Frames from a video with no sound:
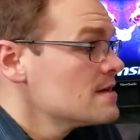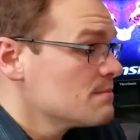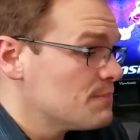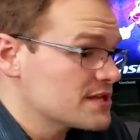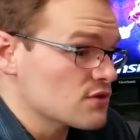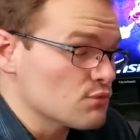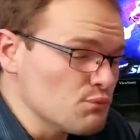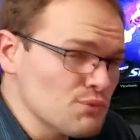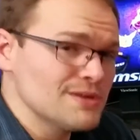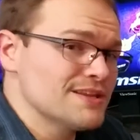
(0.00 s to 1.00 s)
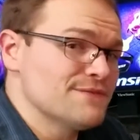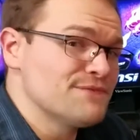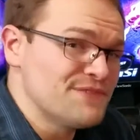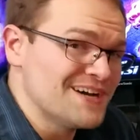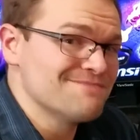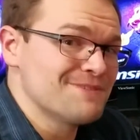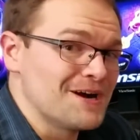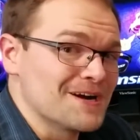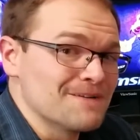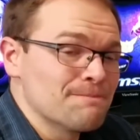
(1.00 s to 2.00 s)
But the really fun
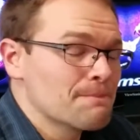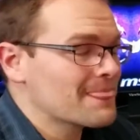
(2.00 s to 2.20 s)
part